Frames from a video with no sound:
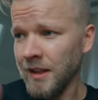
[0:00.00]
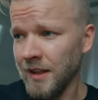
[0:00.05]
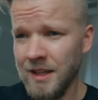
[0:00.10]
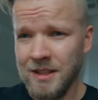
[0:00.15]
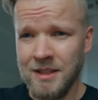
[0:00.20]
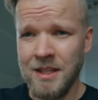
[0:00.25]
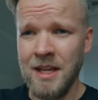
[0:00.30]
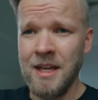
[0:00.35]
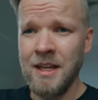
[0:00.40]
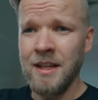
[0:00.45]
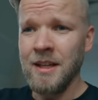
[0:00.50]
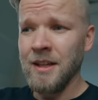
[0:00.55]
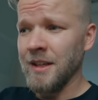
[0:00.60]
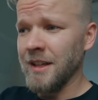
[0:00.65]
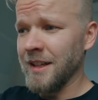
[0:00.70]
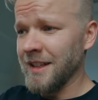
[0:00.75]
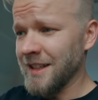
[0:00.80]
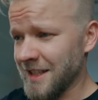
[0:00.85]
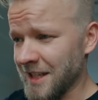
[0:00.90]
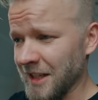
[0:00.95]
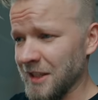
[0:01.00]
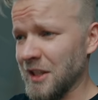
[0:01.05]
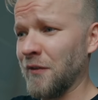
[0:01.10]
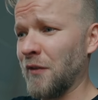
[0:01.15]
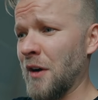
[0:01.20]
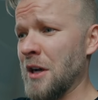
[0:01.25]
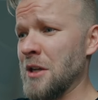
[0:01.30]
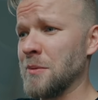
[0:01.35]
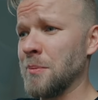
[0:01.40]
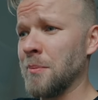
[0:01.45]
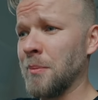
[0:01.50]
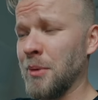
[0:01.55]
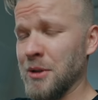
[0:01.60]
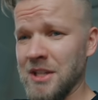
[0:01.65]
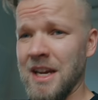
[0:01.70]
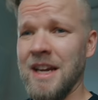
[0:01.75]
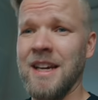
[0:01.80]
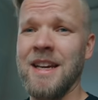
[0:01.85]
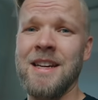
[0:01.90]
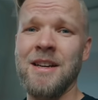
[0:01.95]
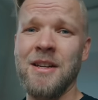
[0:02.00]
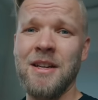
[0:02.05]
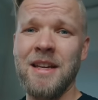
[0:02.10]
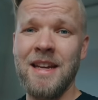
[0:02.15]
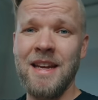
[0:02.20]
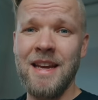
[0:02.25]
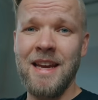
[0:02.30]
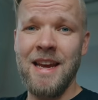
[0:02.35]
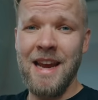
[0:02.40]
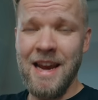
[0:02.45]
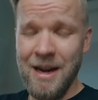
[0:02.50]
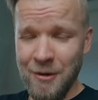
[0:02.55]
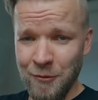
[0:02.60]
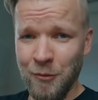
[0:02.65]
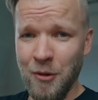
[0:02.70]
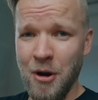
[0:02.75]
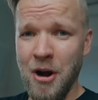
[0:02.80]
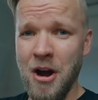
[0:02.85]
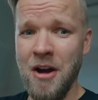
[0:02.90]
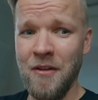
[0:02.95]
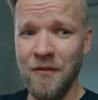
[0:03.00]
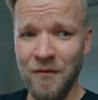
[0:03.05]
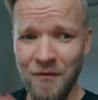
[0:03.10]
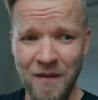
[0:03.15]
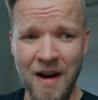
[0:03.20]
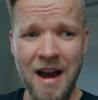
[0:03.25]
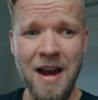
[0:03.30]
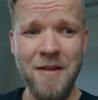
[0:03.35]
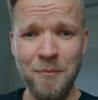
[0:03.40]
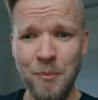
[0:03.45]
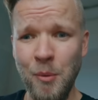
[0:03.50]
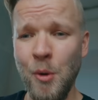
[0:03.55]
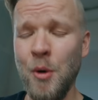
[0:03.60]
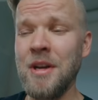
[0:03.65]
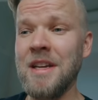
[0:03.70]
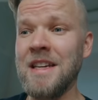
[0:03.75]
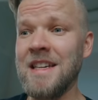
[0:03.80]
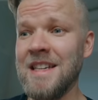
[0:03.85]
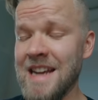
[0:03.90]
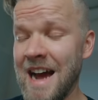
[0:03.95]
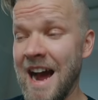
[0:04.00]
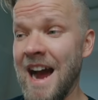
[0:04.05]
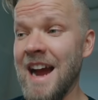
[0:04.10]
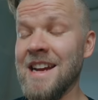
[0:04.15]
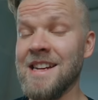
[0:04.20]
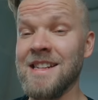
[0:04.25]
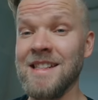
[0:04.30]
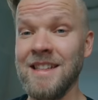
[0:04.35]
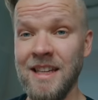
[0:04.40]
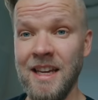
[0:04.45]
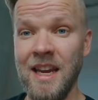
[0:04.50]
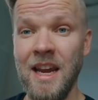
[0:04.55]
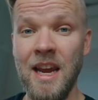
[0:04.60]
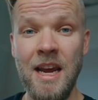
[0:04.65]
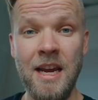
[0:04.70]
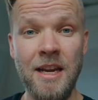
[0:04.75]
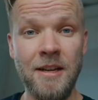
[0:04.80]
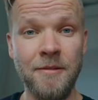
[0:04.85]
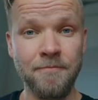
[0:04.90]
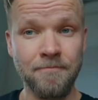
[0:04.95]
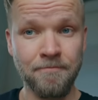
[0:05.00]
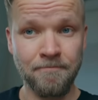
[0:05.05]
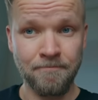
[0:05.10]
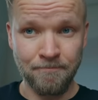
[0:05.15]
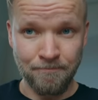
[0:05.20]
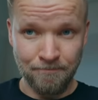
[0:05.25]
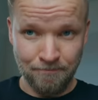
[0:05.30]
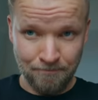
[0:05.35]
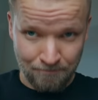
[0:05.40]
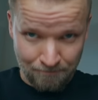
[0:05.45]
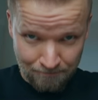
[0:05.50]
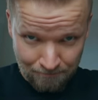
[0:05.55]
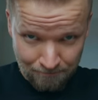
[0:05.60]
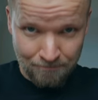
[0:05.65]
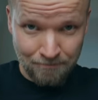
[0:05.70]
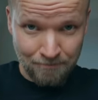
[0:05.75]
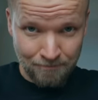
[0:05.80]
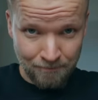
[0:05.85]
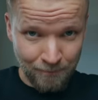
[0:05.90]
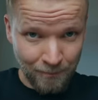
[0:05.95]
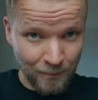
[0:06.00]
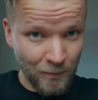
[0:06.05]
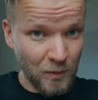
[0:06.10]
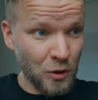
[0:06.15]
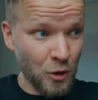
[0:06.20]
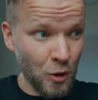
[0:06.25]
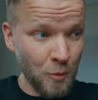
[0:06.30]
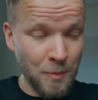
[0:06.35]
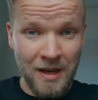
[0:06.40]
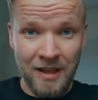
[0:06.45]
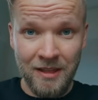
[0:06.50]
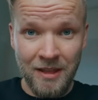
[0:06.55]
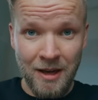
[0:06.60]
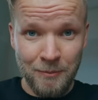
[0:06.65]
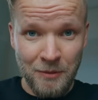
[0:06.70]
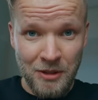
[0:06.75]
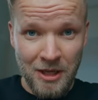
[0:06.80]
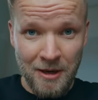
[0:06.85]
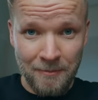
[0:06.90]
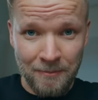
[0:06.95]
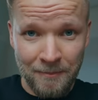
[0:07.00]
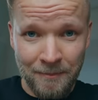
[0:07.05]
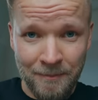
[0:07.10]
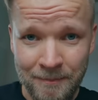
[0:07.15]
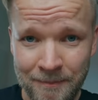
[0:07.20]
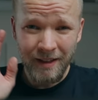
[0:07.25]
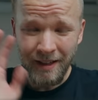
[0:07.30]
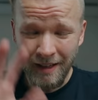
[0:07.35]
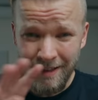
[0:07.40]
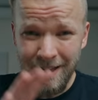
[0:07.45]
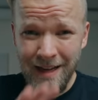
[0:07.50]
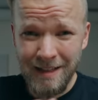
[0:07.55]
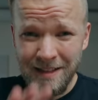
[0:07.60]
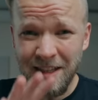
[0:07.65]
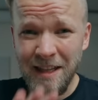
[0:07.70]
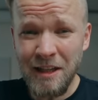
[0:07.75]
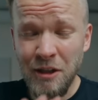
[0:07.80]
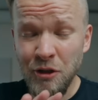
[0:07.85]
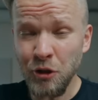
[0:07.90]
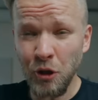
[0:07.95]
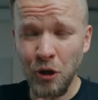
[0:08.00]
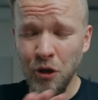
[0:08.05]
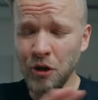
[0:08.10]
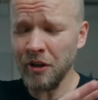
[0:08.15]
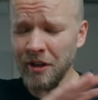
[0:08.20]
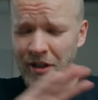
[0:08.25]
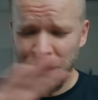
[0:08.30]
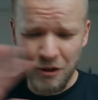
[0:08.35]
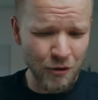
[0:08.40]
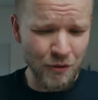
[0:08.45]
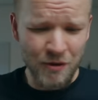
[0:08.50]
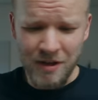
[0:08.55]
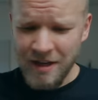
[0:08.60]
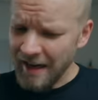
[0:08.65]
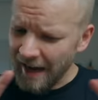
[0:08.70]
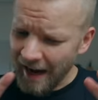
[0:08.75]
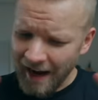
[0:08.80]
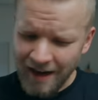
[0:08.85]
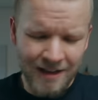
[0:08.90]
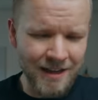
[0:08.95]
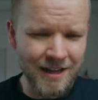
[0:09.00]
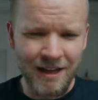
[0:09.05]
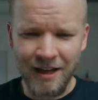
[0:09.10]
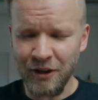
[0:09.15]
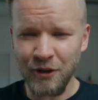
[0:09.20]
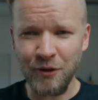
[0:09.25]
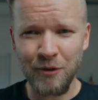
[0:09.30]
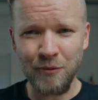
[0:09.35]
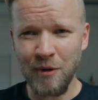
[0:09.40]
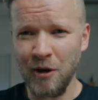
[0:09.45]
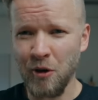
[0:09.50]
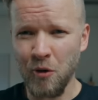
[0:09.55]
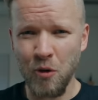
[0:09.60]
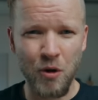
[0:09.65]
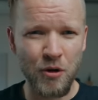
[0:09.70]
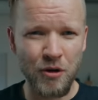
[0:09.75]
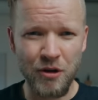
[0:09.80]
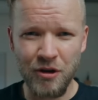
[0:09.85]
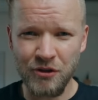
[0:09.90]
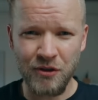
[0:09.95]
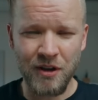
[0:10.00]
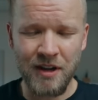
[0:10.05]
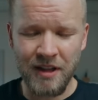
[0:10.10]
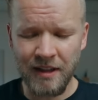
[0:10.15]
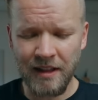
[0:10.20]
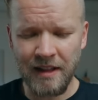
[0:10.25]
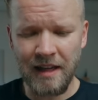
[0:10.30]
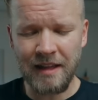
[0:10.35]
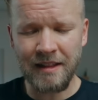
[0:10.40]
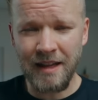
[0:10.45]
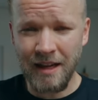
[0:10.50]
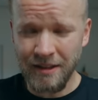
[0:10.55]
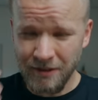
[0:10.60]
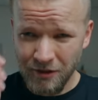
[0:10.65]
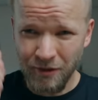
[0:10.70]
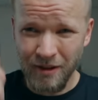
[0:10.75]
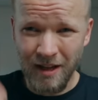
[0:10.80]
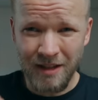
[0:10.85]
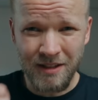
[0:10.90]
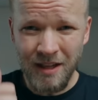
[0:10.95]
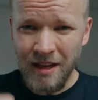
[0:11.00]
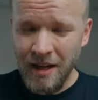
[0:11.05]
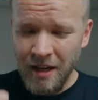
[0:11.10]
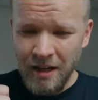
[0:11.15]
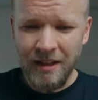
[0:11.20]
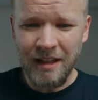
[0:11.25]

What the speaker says: This thing, 60 frames per second in raw 5.9K. Two big thumbs up. And that's internally, you don't need any other recorders or anything like that, so that's